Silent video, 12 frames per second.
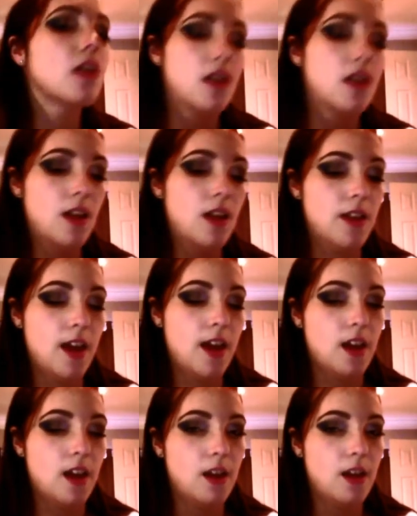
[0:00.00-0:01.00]
and
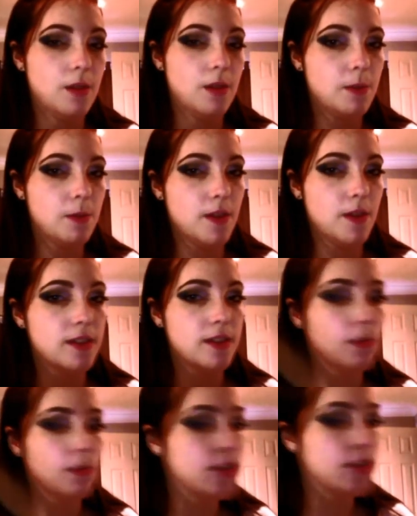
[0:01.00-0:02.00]
then I'm going to put this on
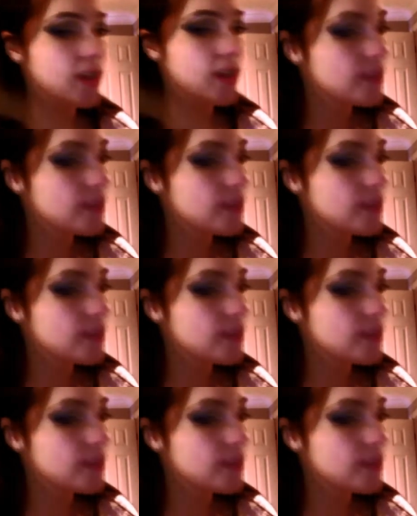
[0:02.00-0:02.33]
my cheeks.